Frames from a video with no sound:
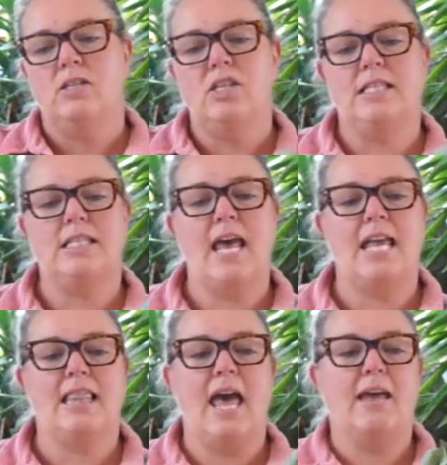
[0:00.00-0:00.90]
just
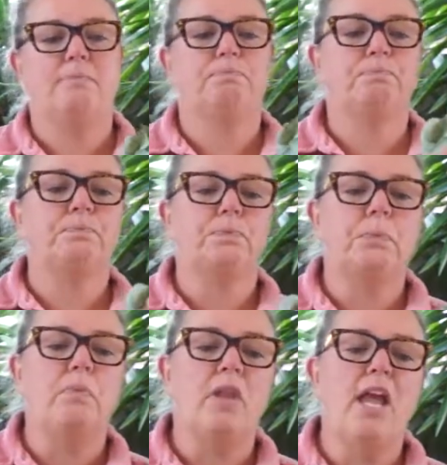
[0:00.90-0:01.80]
like that.
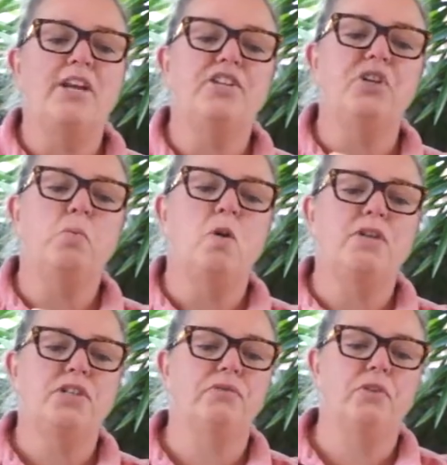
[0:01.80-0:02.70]
And you
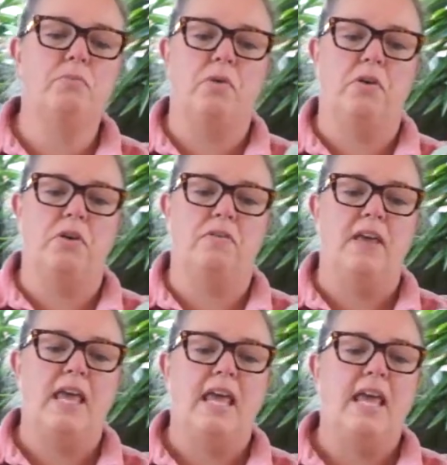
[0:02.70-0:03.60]
want to remove
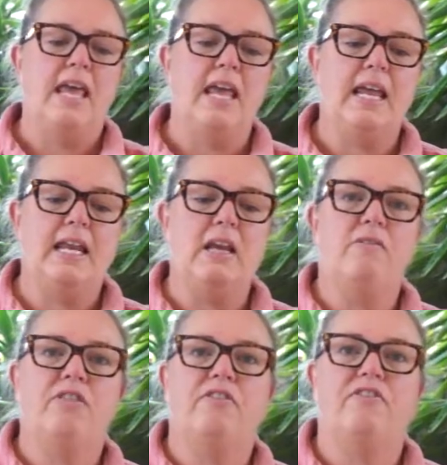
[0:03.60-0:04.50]
any
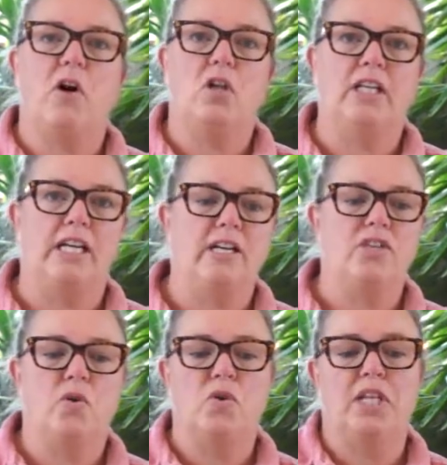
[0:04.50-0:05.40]
of the
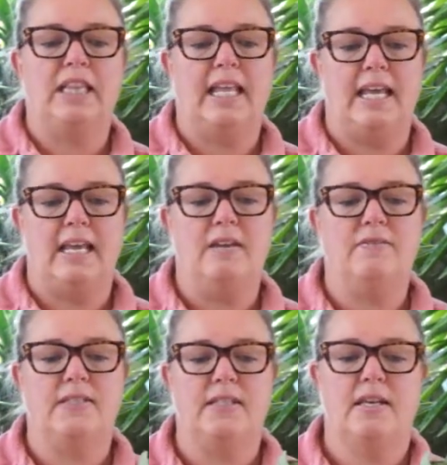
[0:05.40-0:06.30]
foliage or the
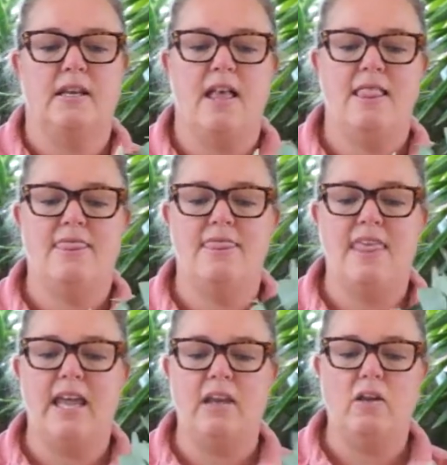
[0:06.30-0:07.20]
leaves
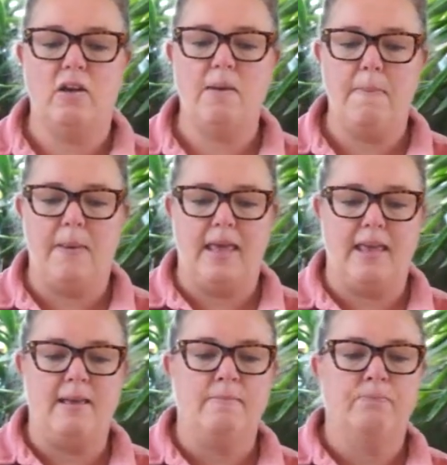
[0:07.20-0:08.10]
that are going to
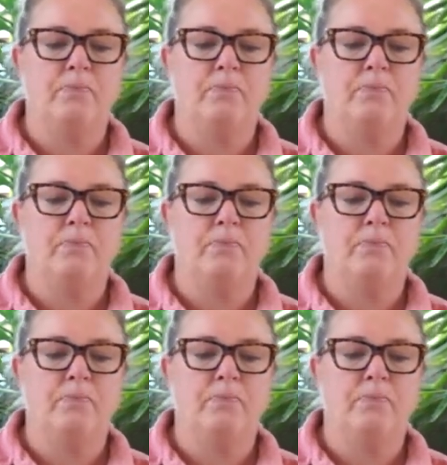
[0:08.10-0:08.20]
be